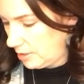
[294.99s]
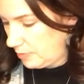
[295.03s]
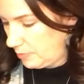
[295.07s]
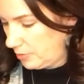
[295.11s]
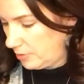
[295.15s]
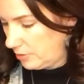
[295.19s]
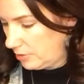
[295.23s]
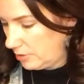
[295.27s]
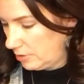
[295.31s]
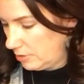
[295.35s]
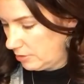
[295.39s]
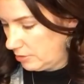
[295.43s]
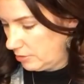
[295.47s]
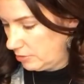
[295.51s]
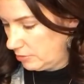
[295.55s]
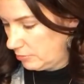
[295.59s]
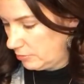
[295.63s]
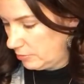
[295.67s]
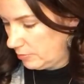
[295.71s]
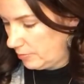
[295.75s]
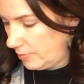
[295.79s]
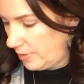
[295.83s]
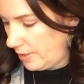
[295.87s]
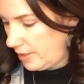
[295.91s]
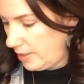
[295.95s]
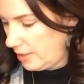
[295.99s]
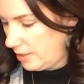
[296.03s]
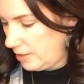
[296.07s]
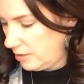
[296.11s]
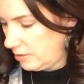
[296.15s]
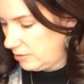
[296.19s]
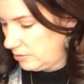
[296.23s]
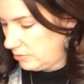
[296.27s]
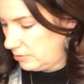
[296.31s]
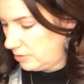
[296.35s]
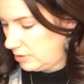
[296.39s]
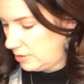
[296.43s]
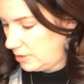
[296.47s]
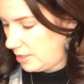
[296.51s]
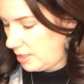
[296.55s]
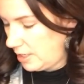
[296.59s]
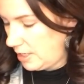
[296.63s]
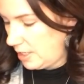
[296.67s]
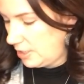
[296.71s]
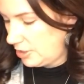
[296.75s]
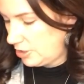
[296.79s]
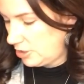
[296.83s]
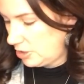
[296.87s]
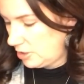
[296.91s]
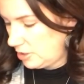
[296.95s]
I put the glue around the
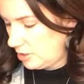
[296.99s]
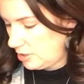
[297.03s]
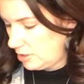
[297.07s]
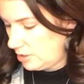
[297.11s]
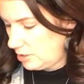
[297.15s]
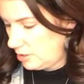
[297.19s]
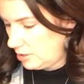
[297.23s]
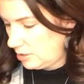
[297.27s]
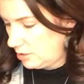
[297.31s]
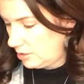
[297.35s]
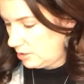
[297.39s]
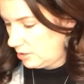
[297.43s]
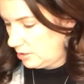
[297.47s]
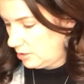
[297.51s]
edges,